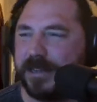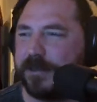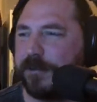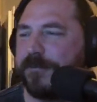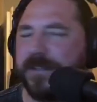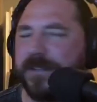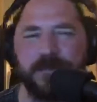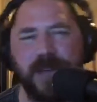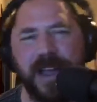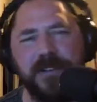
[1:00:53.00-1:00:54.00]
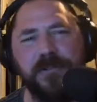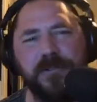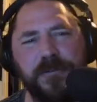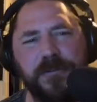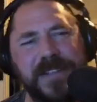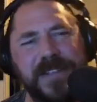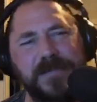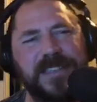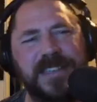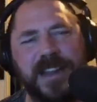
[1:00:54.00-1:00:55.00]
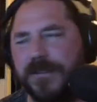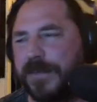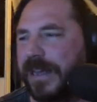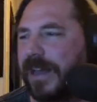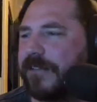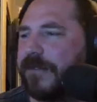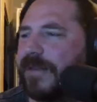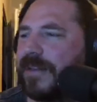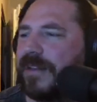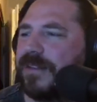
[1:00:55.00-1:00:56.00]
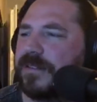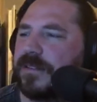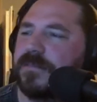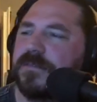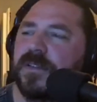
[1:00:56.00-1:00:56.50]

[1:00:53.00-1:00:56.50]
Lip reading: films. Why don't new films scare me? I don't know what it is.